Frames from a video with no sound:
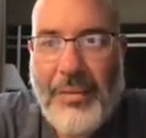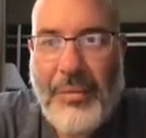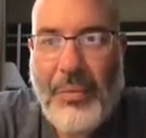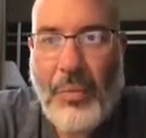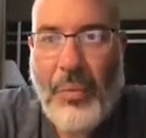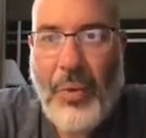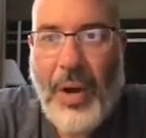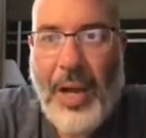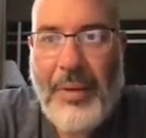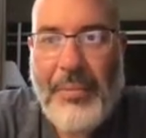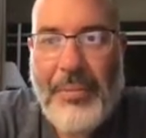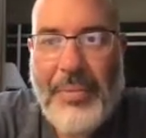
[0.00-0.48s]

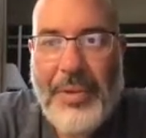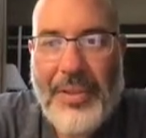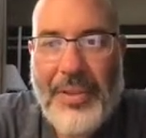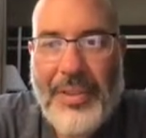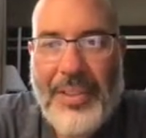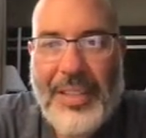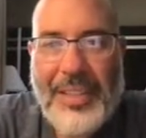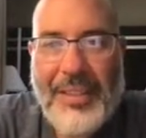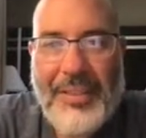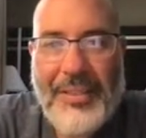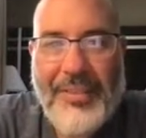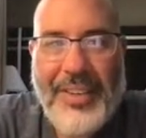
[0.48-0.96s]

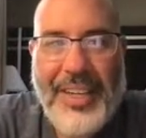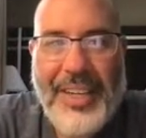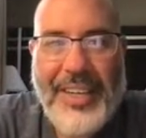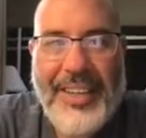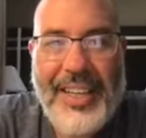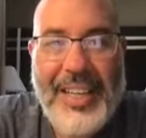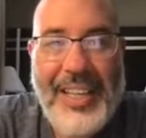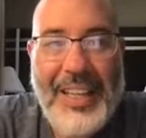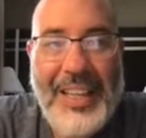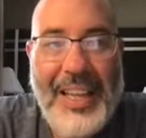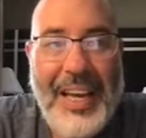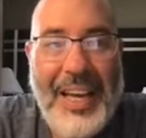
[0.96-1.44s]

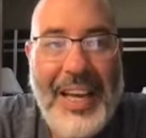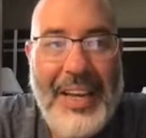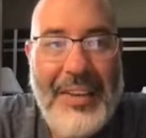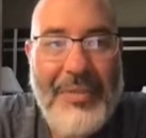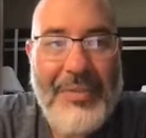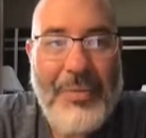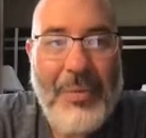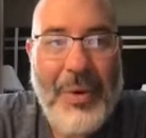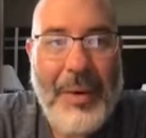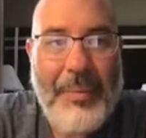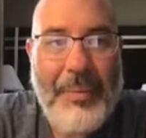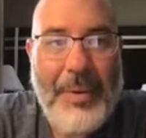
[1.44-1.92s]
live
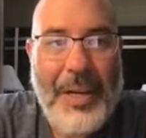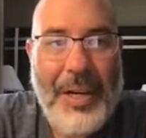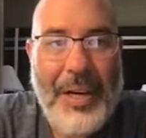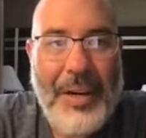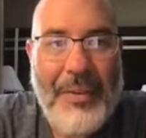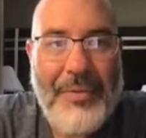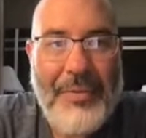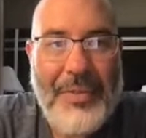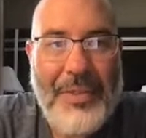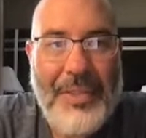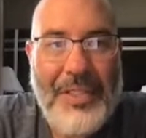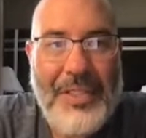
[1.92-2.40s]
web
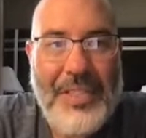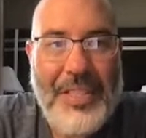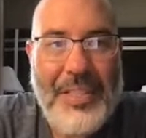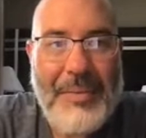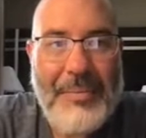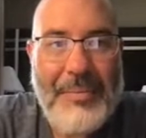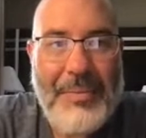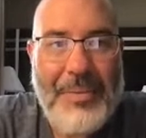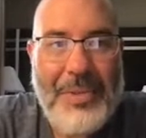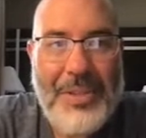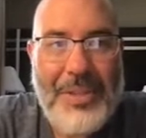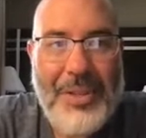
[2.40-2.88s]
conference.
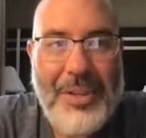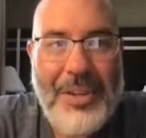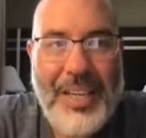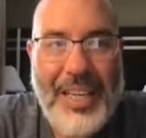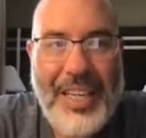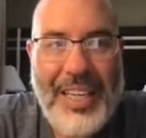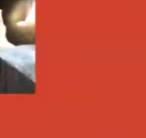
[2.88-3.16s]
I'm sorry I